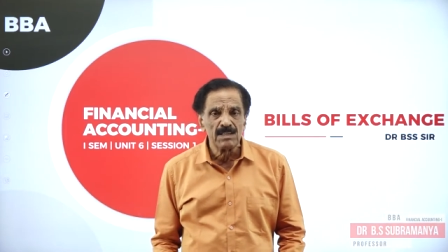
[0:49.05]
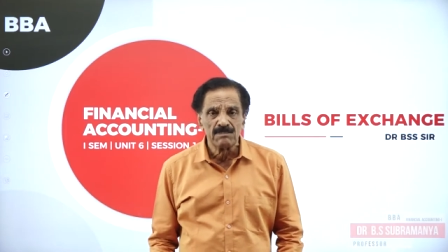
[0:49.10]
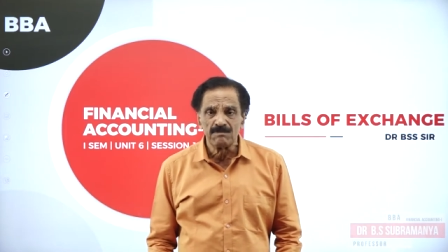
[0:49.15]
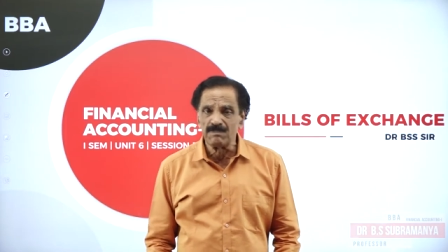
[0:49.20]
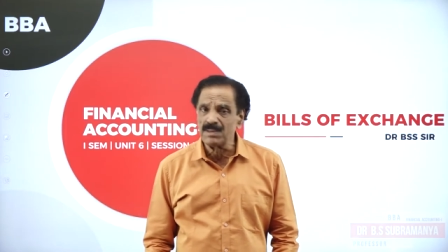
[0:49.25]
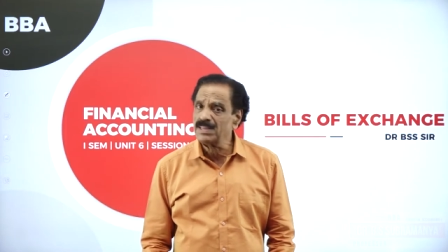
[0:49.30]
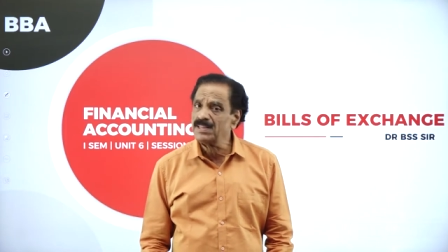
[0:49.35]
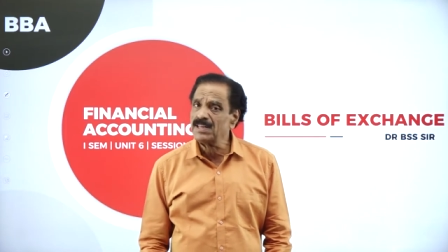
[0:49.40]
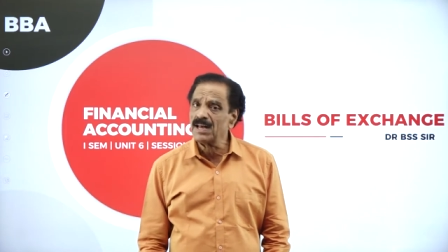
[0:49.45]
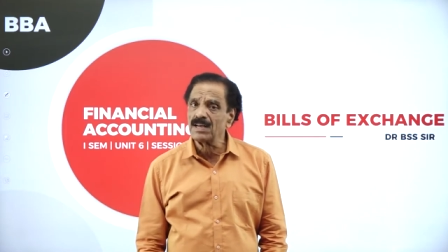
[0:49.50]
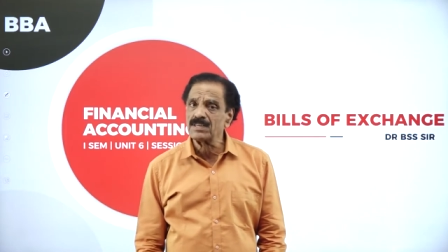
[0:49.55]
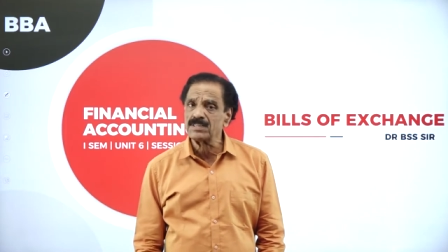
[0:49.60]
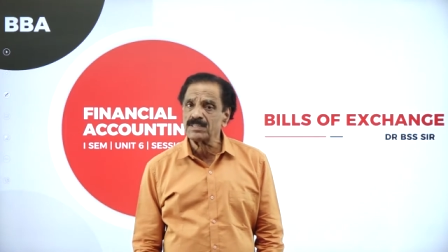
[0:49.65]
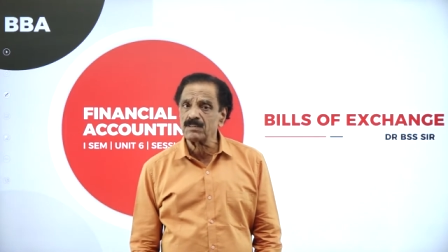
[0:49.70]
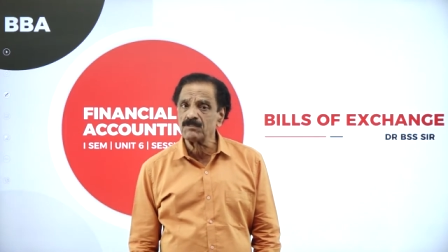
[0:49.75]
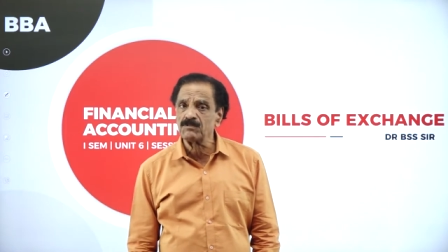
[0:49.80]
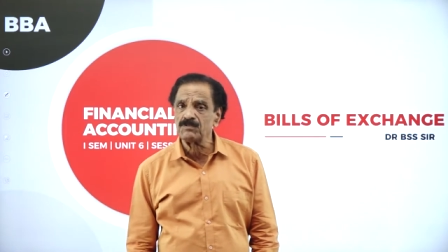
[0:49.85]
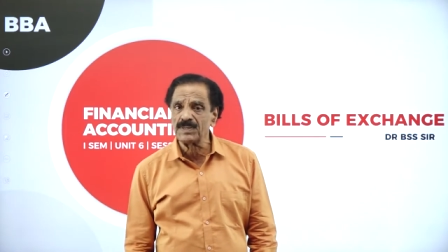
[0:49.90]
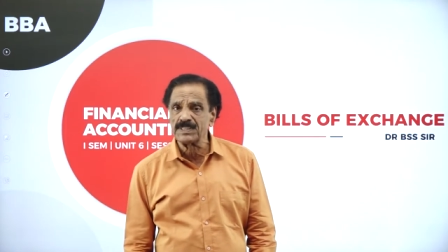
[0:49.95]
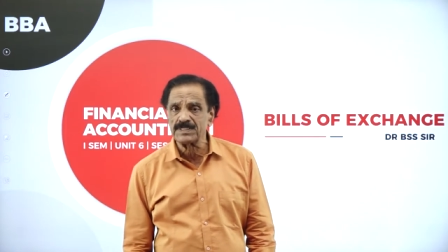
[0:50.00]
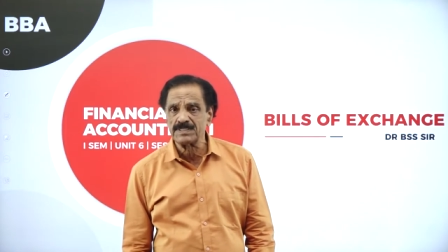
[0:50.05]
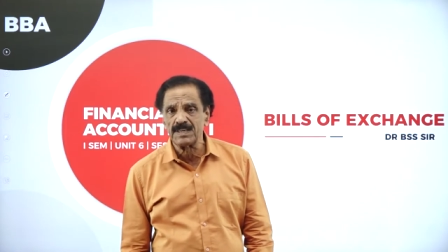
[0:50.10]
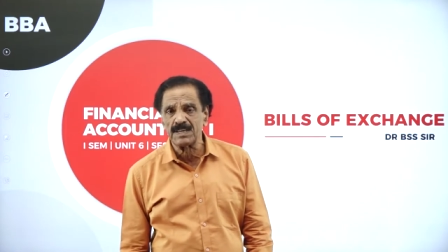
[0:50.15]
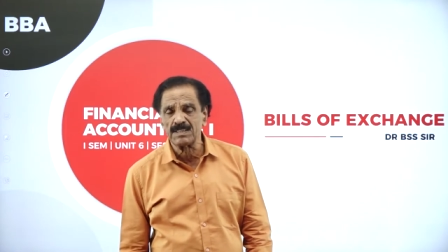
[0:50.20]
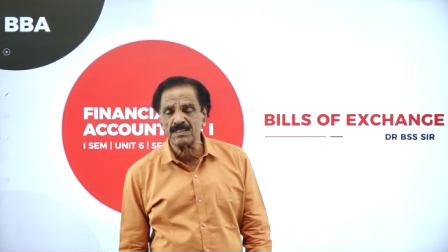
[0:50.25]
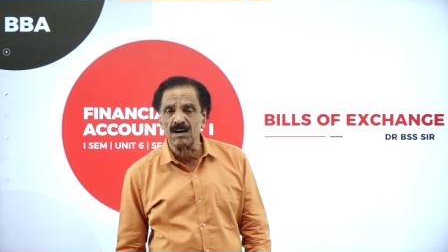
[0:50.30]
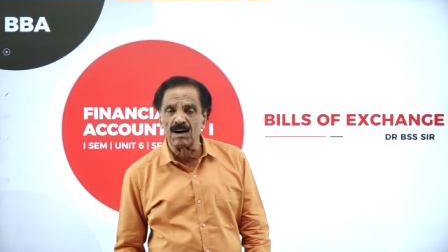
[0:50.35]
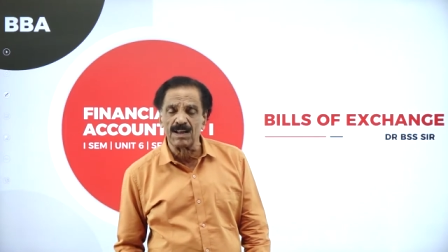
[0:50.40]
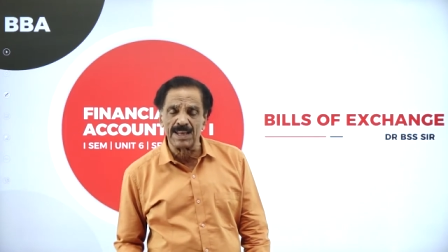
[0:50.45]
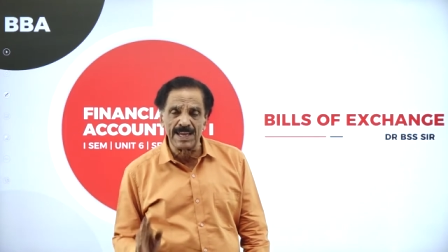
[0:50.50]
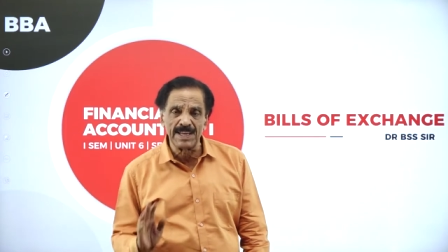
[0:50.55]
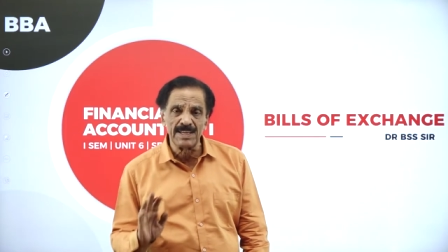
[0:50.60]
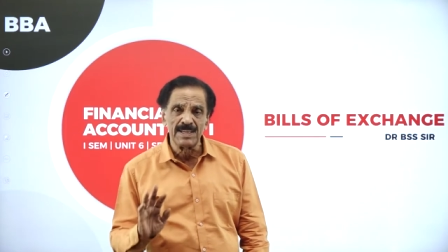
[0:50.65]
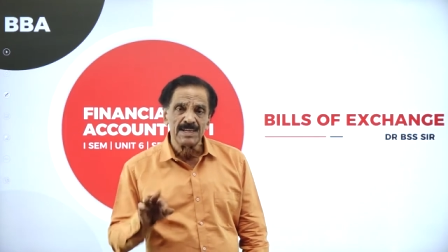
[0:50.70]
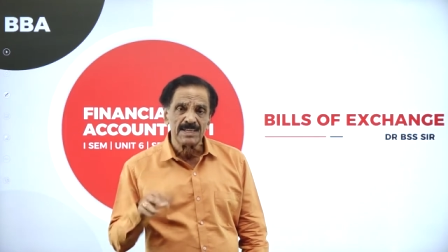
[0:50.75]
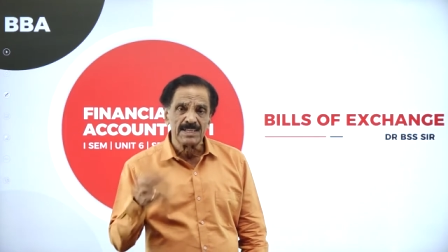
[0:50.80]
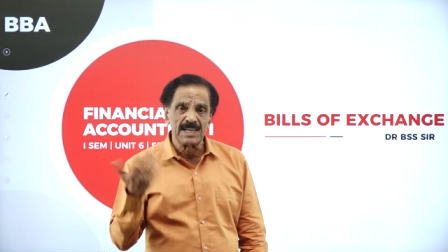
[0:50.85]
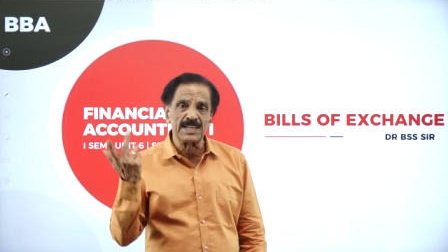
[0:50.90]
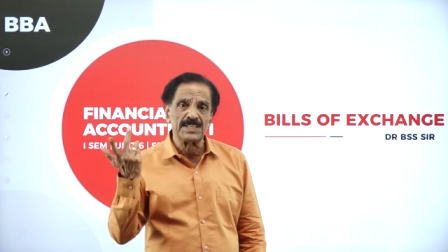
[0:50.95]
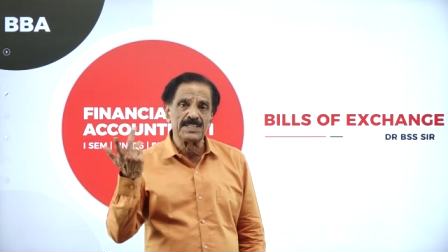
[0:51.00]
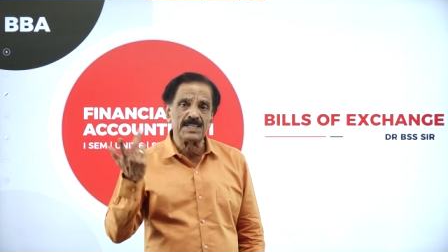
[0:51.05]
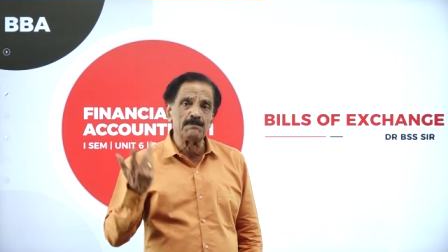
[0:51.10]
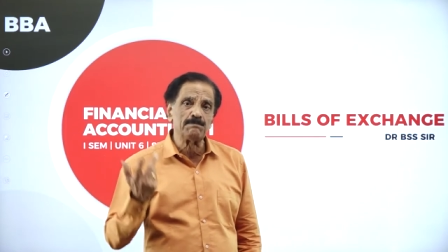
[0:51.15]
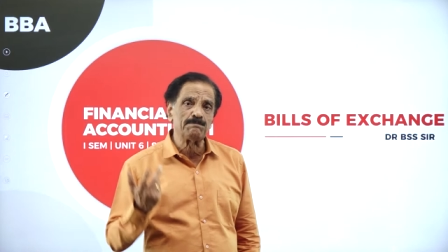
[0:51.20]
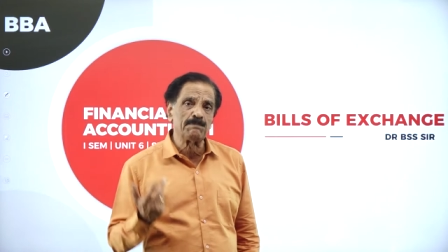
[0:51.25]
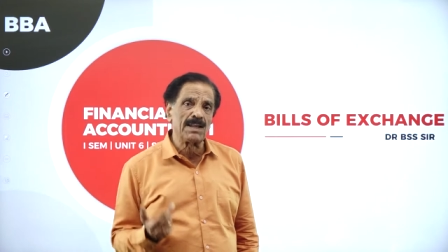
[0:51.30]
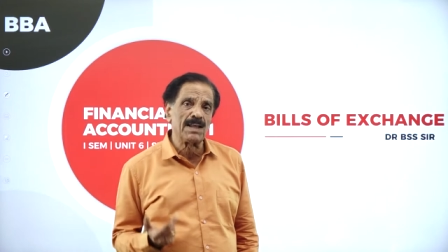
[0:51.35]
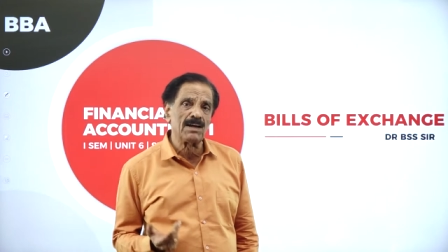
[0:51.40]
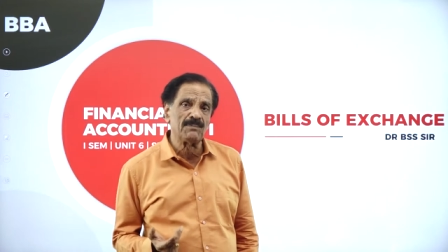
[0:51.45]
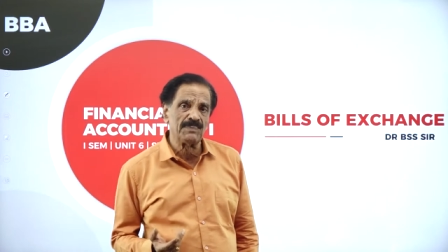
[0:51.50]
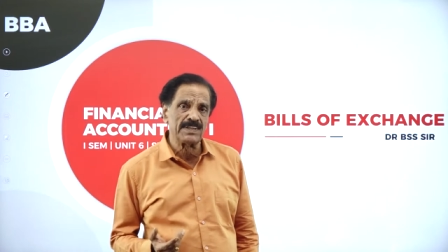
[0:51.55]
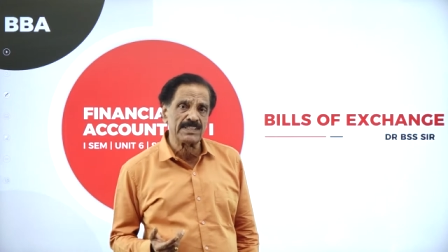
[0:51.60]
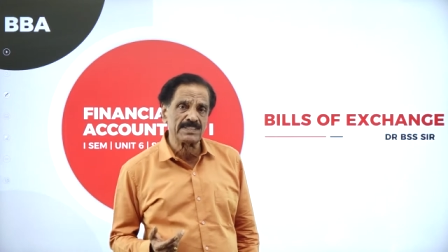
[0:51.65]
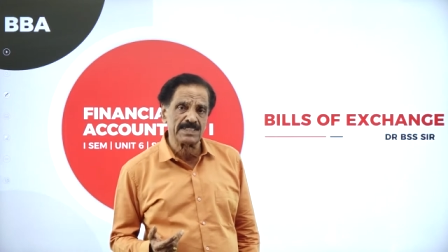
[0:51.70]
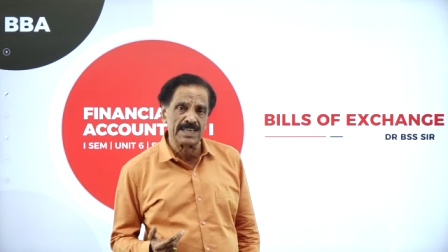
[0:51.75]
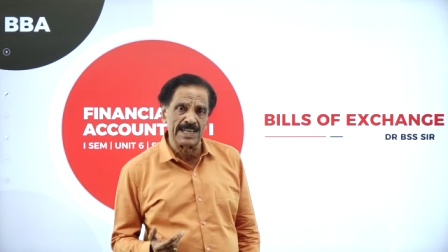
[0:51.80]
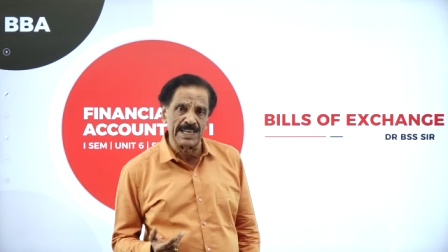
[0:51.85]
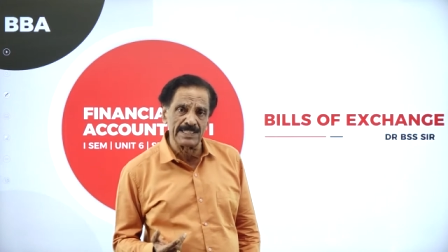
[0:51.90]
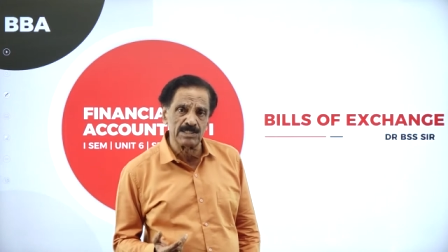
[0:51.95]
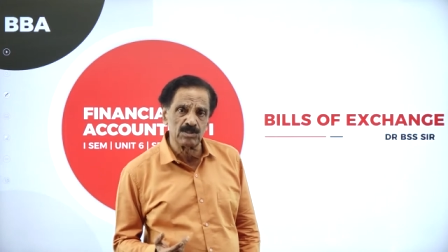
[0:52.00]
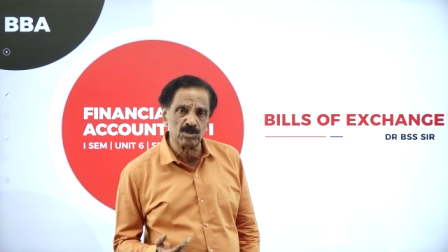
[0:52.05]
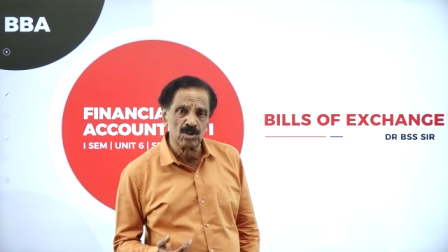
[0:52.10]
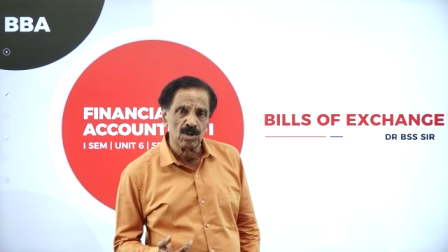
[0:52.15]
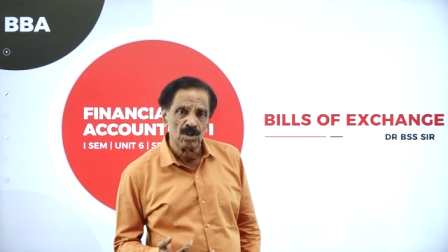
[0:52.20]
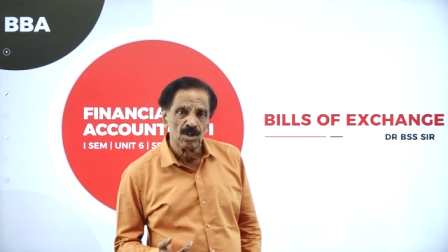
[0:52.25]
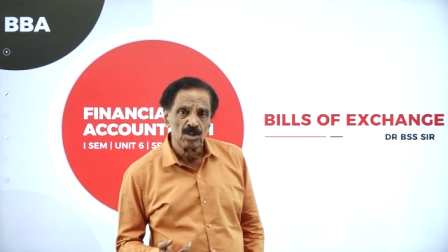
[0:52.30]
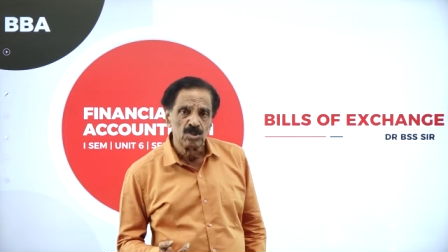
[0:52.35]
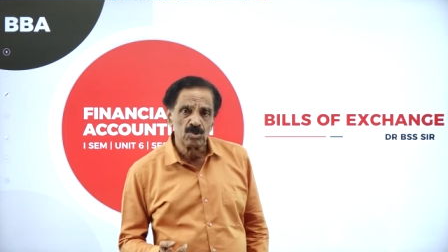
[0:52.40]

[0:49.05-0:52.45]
Vidhyaashram First Year College, a temple of excellence.